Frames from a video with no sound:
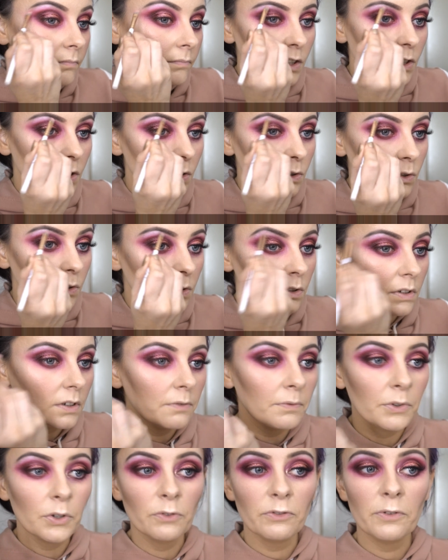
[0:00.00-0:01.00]
So
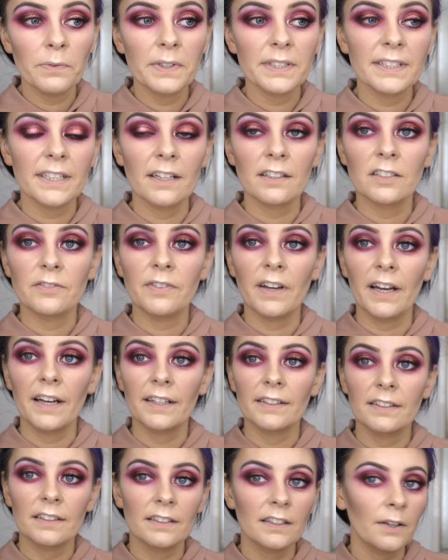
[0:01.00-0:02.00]
went over with
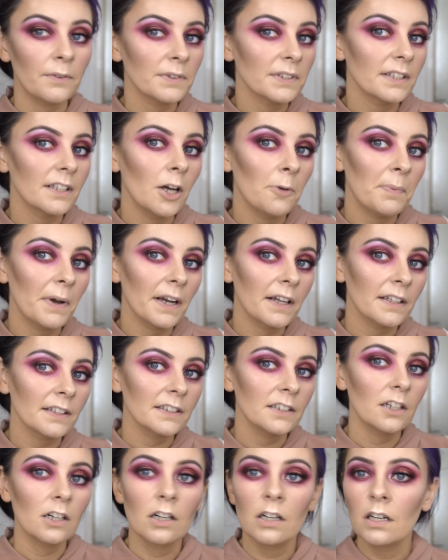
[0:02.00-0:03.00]
Certified, and that was a little bit
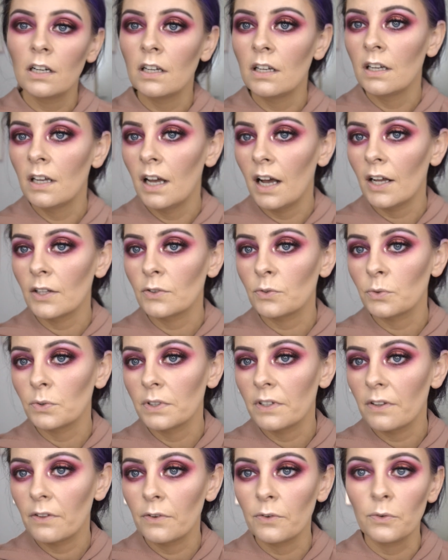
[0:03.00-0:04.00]
cleaner. I
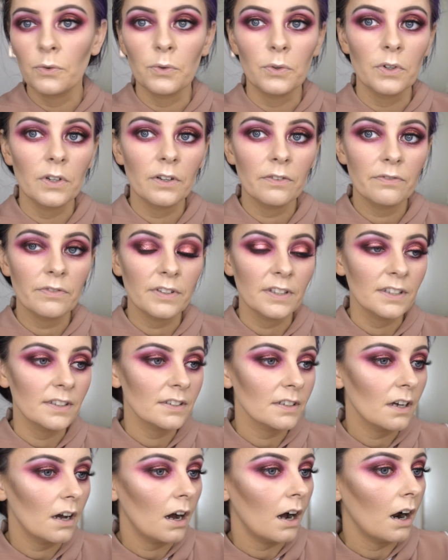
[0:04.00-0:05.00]
don't know if
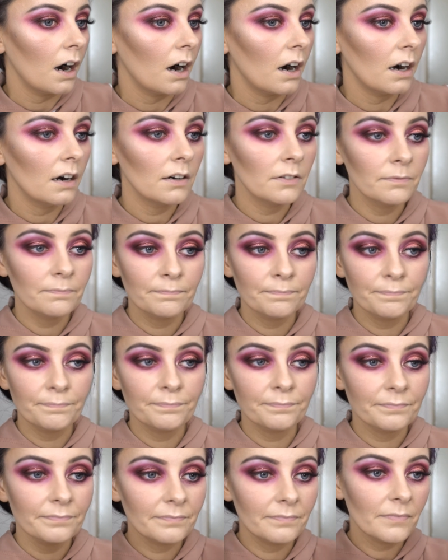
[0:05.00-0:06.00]
these are
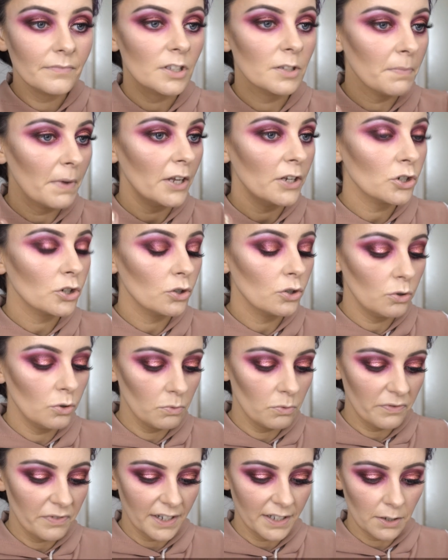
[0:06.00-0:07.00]
symmetrical,
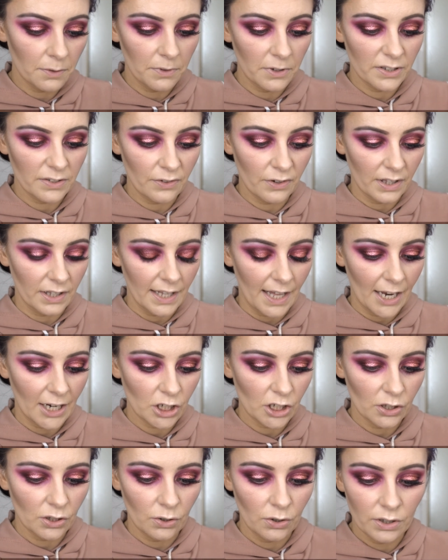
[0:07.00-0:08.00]
we'll find out once I've got the
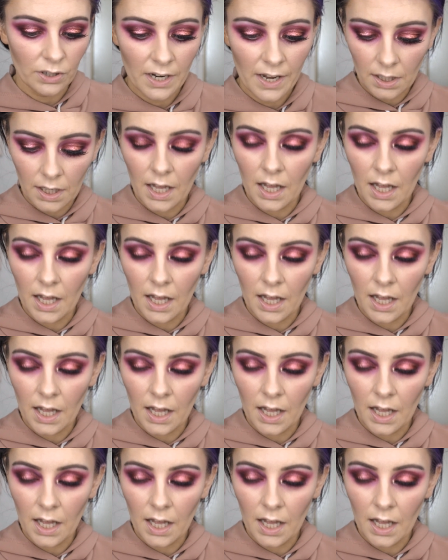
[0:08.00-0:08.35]
lashes on.